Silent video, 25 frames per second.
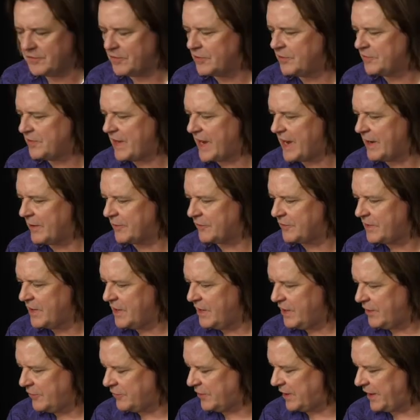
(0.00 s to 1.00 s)
two sounds.
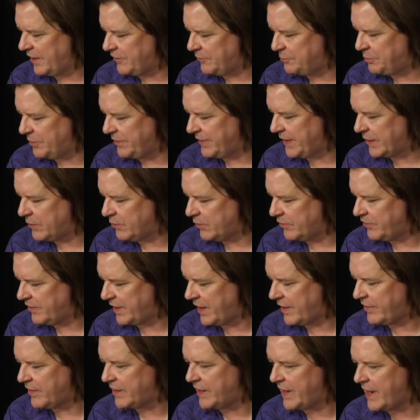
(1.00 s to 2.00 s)
So let's put that all
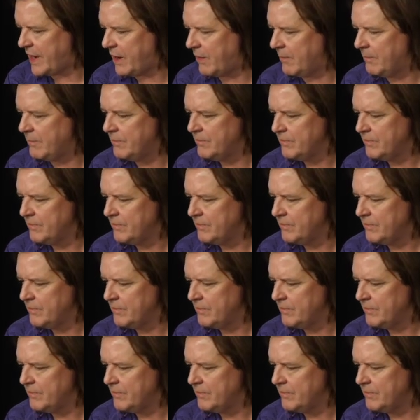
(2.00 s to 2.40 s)
together now.